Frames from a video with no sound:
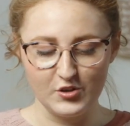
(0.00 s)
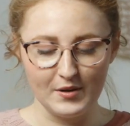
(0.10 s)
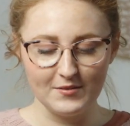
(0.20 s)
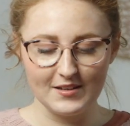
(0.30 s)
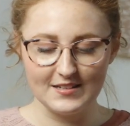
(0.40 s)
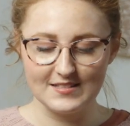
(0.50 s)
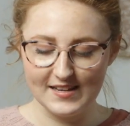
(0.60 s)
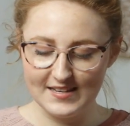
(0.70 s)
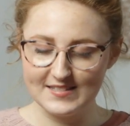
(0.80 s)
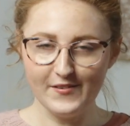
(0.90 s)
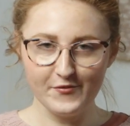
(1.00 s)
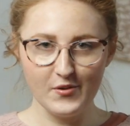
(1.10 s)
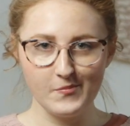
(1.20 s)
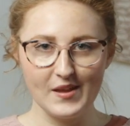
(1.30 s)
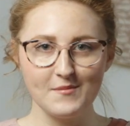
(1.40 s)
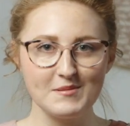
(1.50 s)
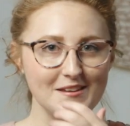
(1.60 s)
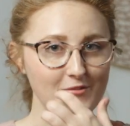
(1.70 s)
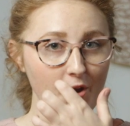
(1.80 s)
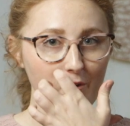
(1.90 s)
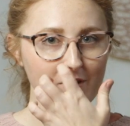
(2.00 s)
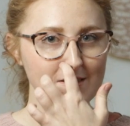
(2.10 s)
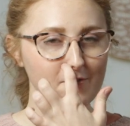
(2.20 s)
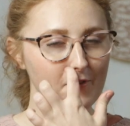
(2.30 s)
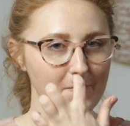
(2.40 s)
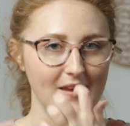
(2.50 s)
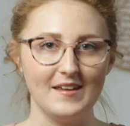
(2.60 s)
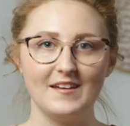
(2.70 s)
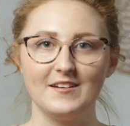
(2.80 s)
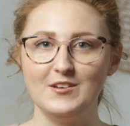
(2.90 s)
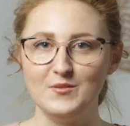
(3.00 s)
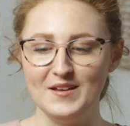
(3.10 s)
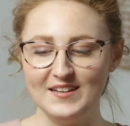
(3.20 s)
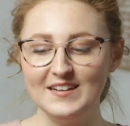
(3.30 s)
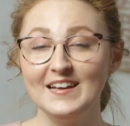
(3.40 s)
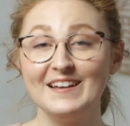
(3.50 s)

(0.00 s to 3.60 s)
you're probably going to say, is that for a baby? No, it's for me, a human.